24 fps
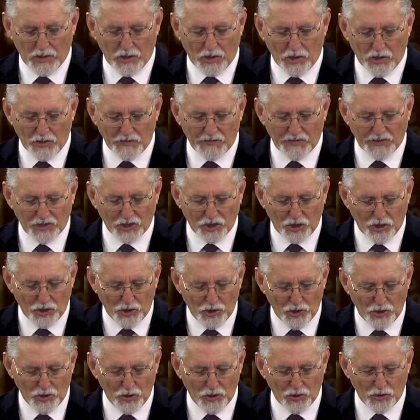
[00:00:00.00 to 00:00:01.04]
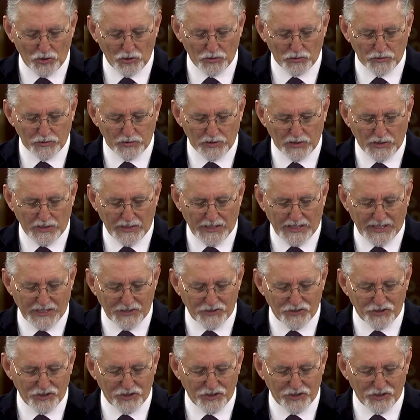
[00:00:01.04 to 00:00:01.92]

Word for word: are the called and